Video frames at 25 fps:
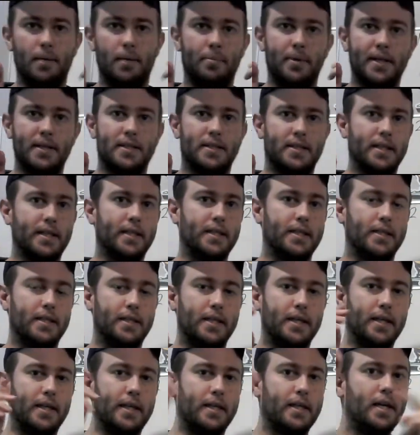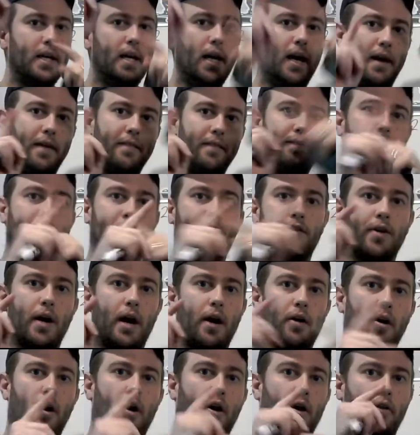B, C, and D and figure
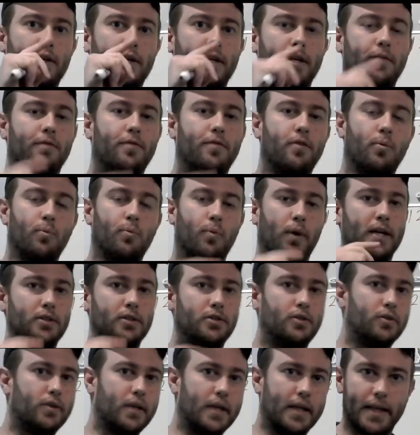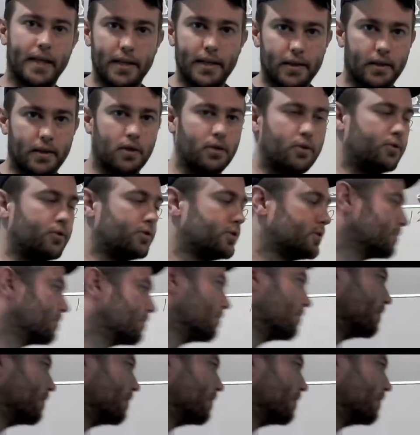out all the different ways you can get those.